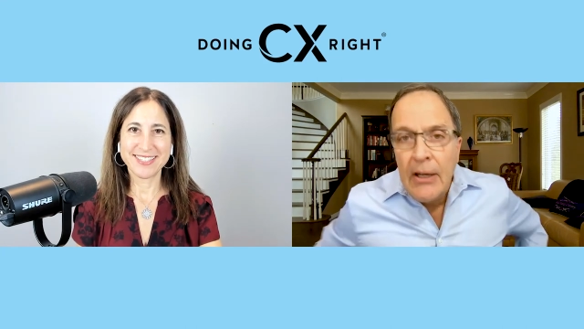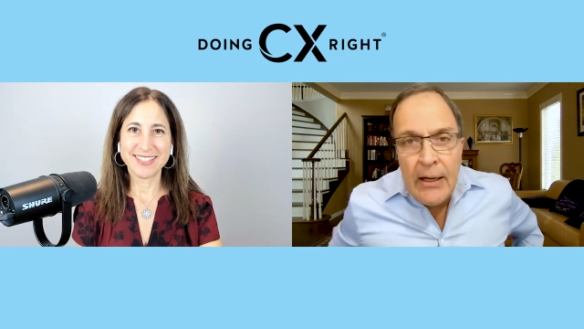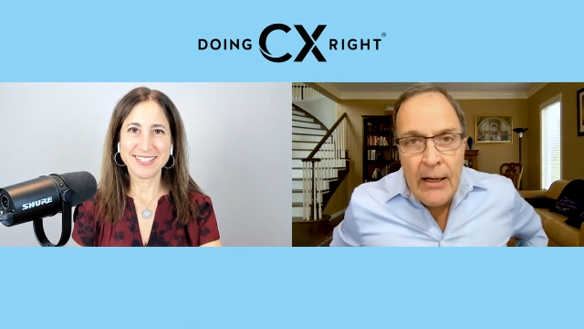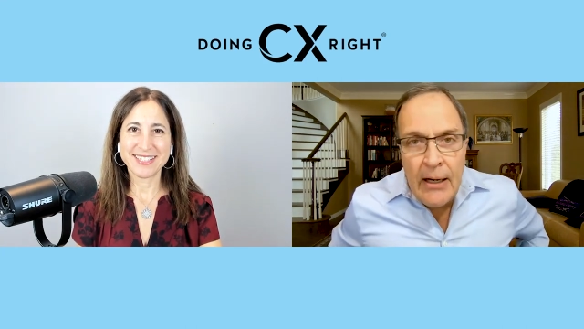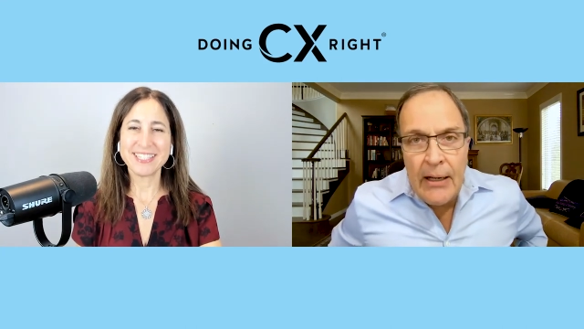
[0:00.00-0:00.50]

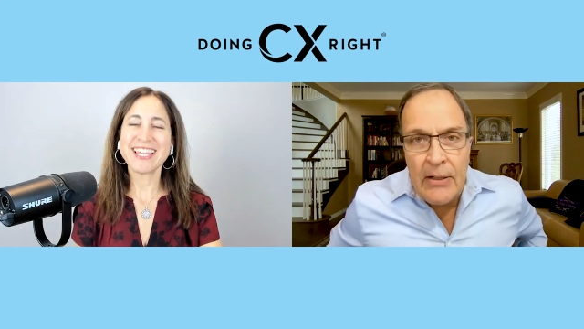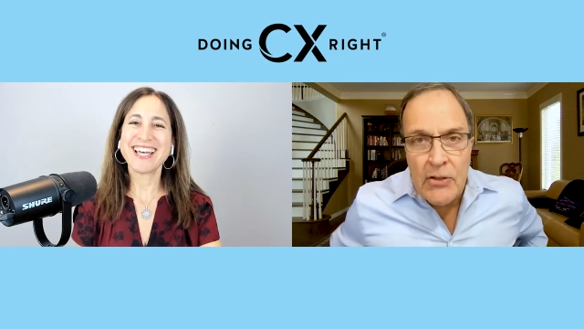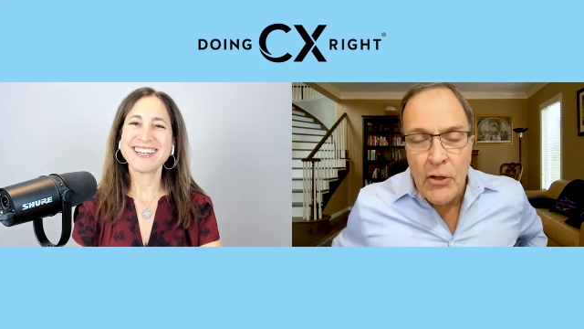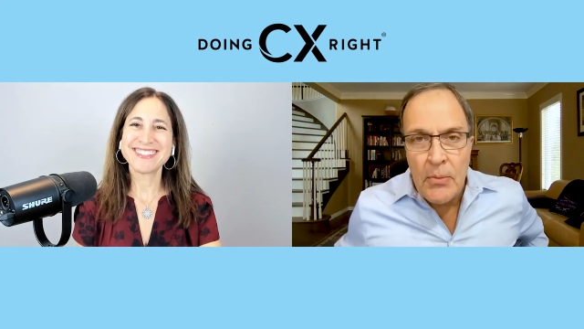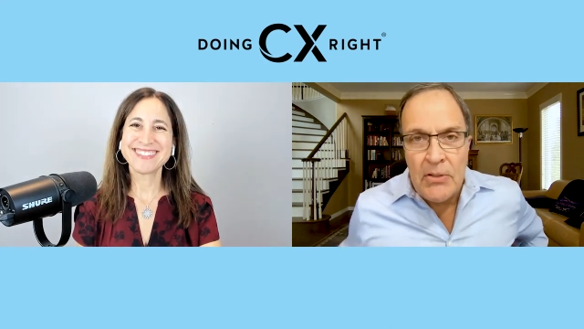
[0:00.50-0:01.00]
Speaker 1: Uh, in
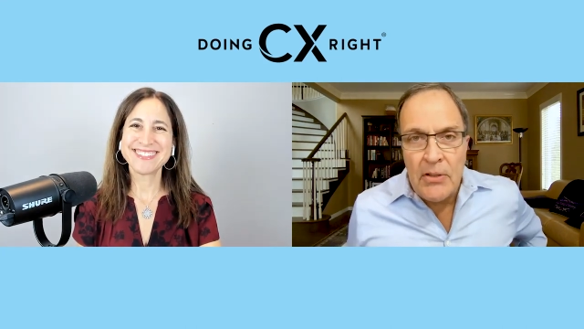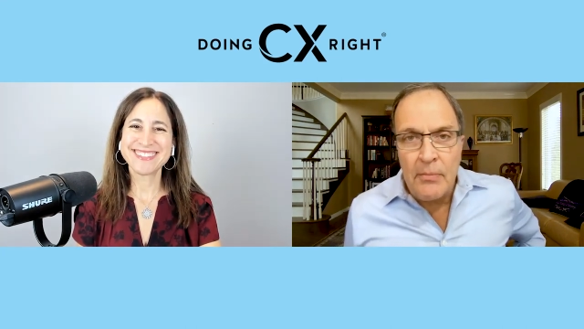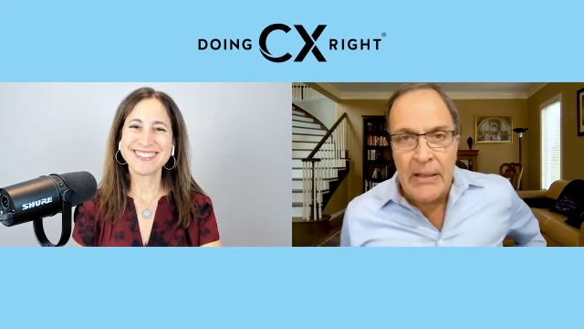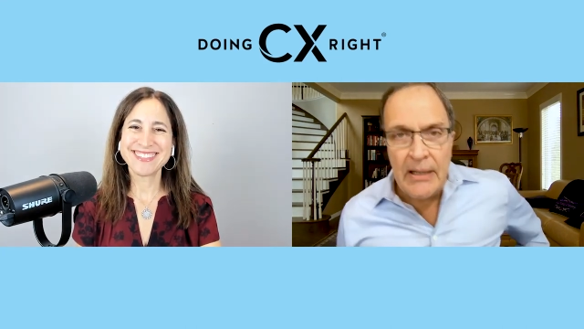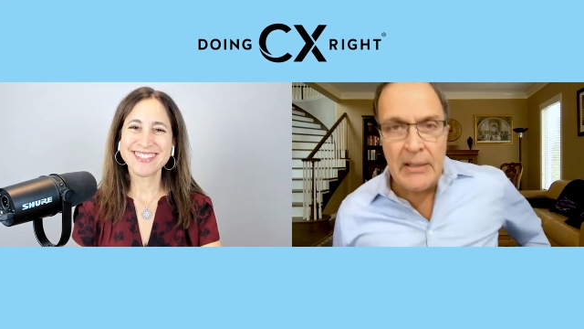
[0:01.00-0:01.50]
terms of
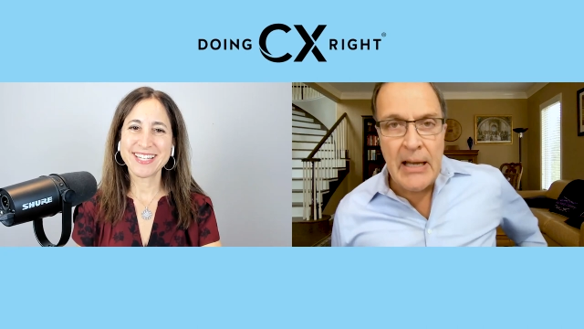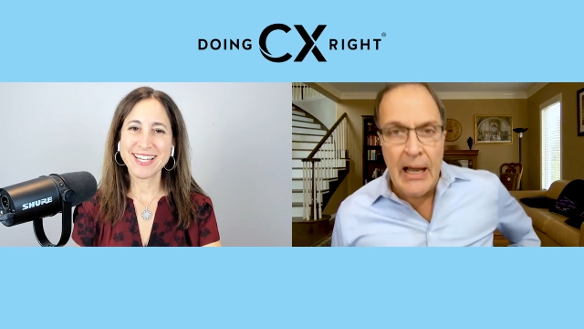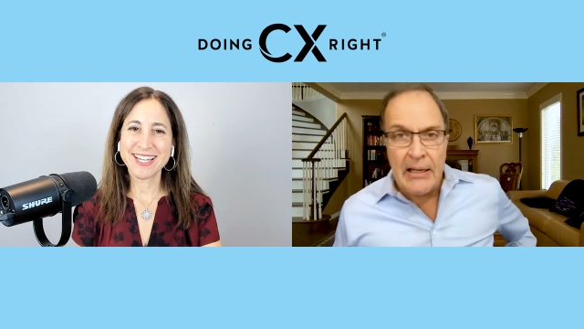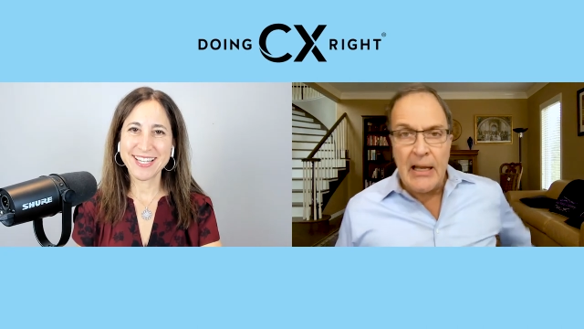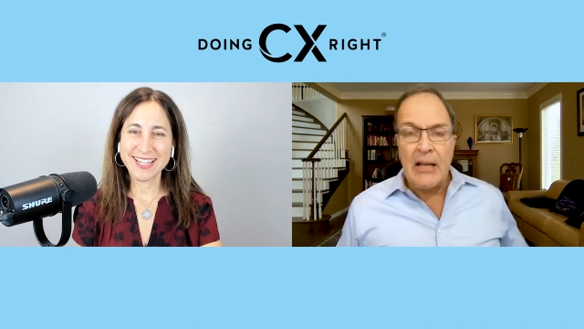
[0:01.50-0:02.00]
being
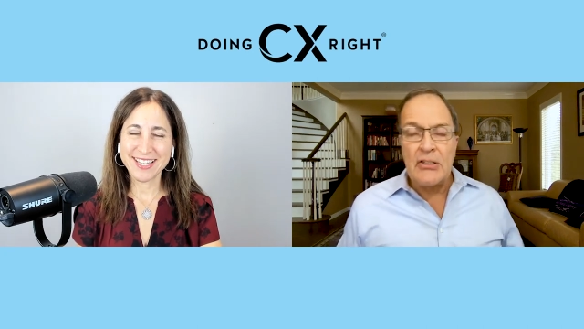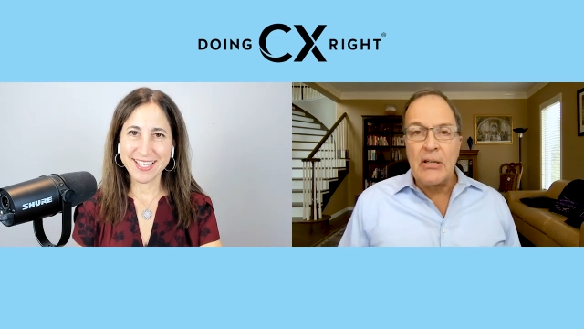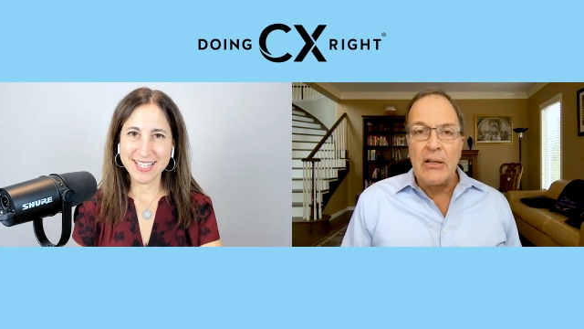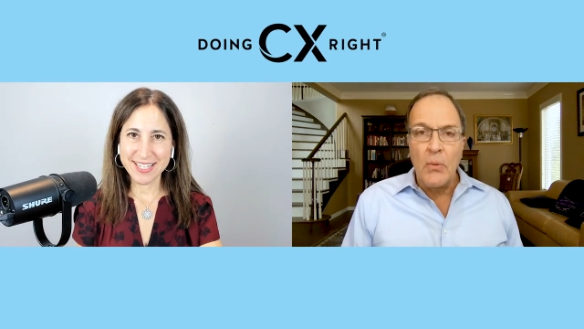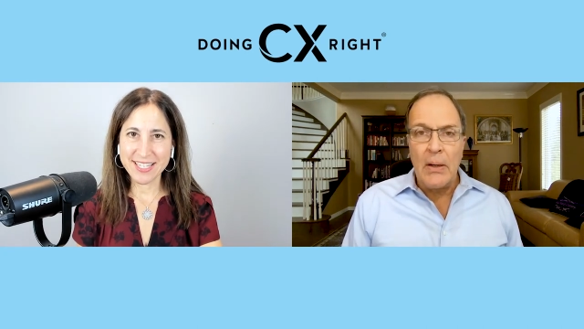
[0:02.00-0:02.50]

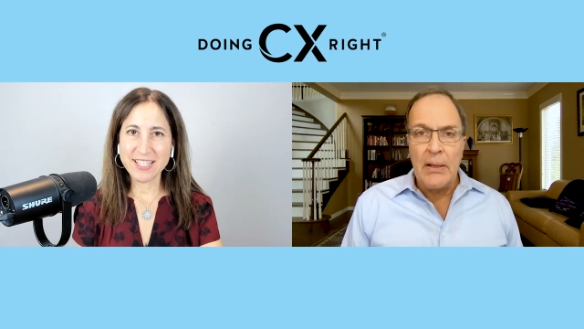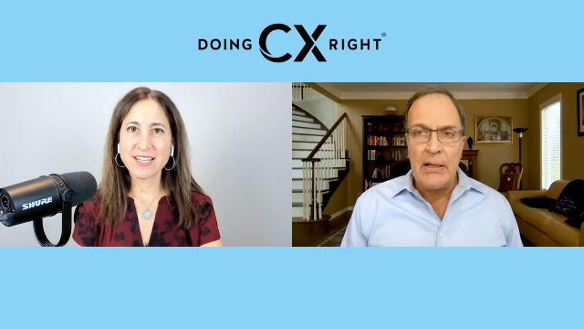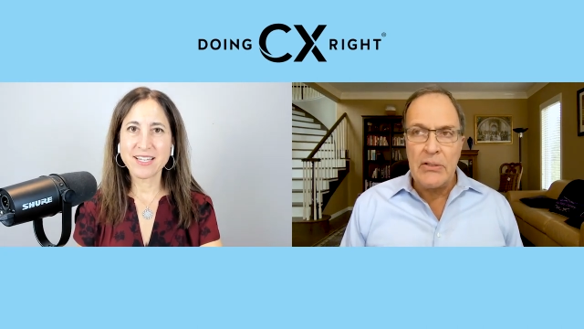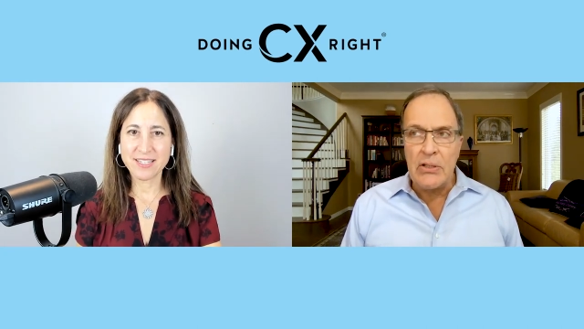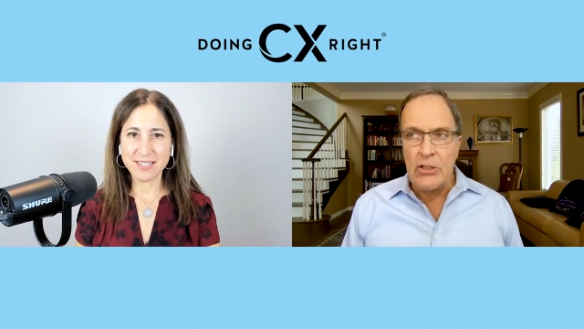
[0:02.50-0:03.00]
diagnostic and what
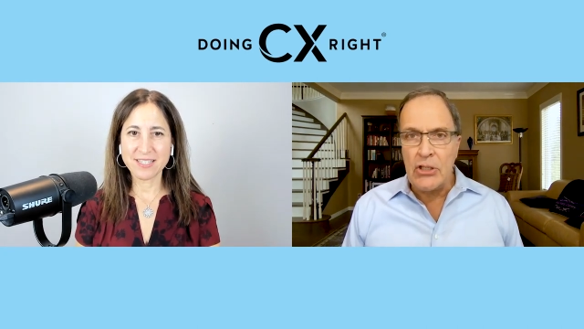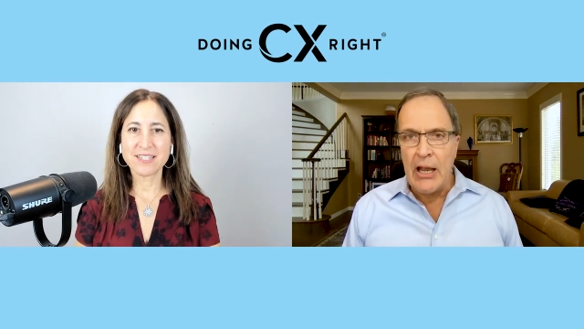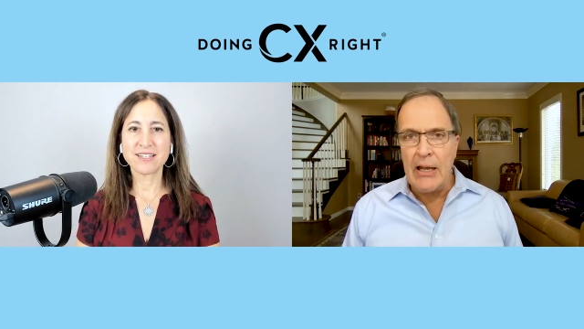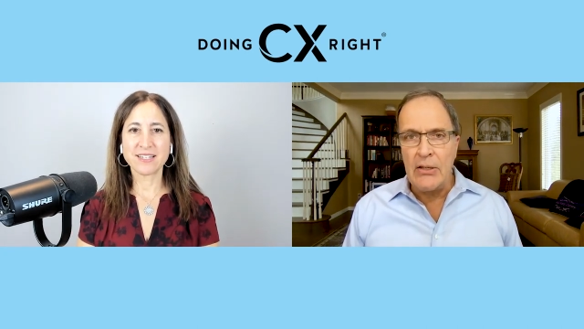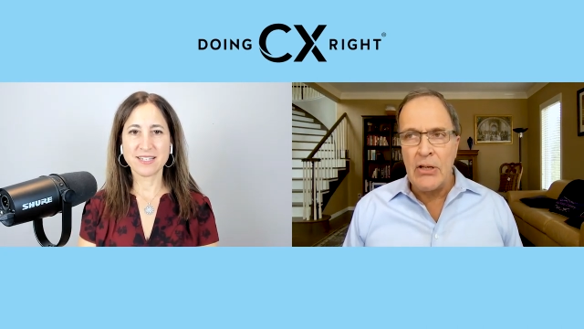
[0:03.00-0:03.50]
needs to
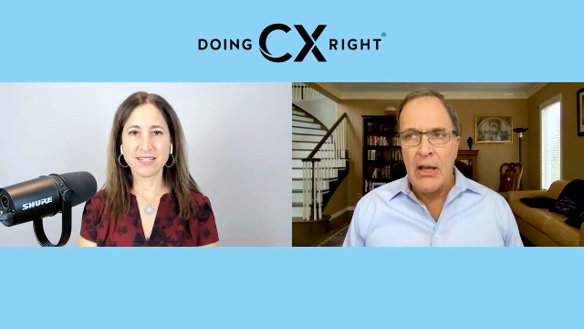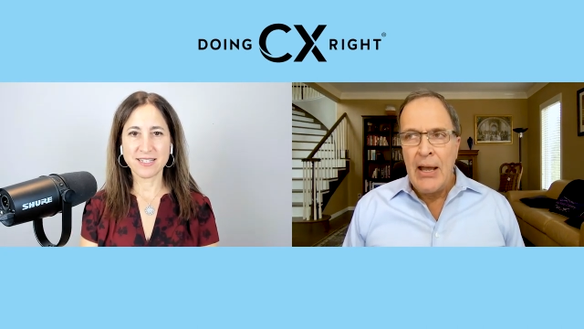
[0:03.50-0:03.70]
change.